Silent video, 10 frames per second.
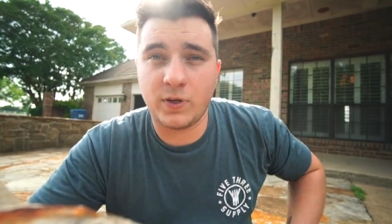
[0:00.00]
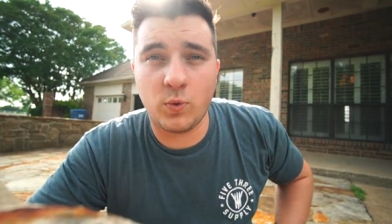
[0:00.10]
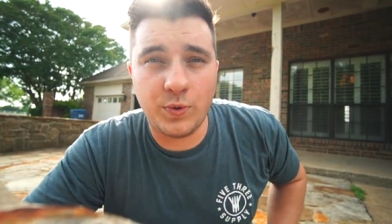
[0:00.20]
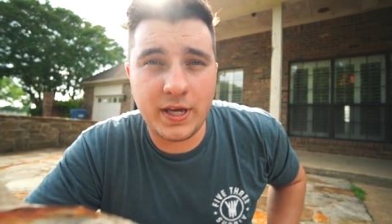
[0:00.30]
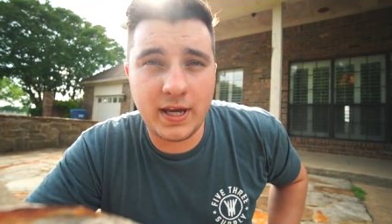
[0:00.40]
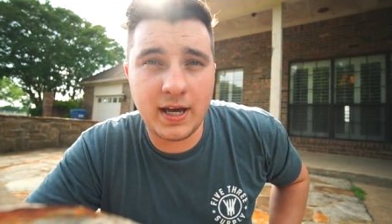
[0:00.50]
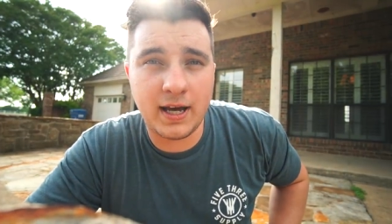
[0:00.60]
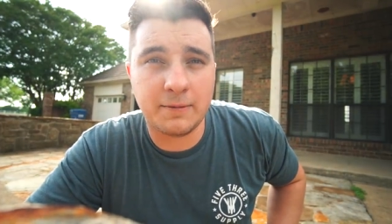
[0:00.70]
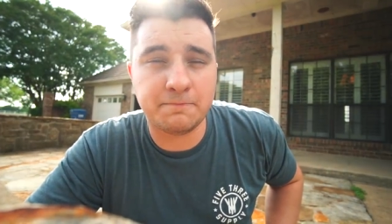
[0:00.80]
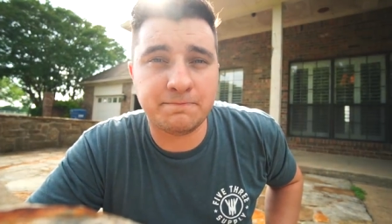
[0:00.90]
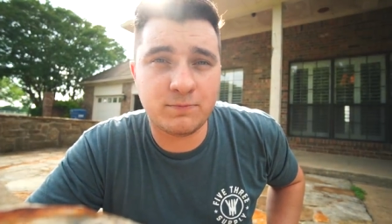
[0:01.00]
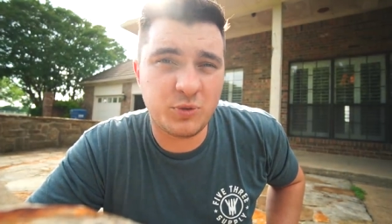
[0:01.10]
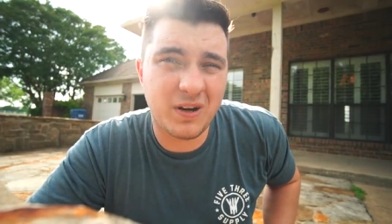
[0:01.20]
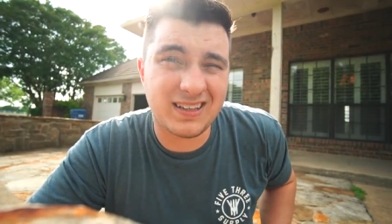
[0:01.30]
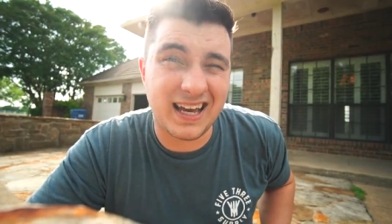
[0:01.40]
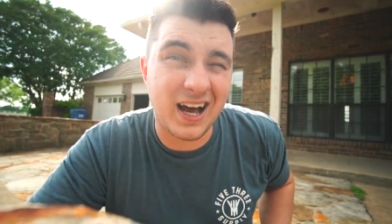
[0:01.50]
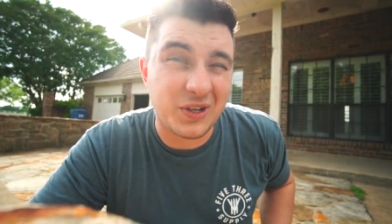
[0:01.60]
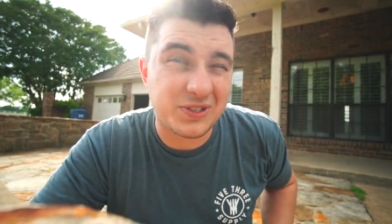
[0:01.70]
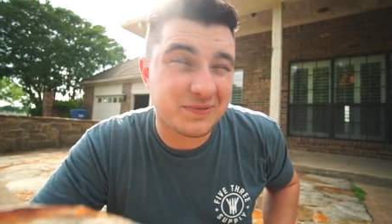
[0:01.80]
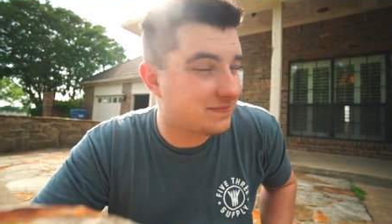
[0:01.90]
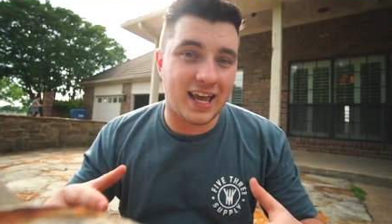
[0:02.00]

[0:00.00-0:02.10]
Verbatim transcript: we, um, we bought the house.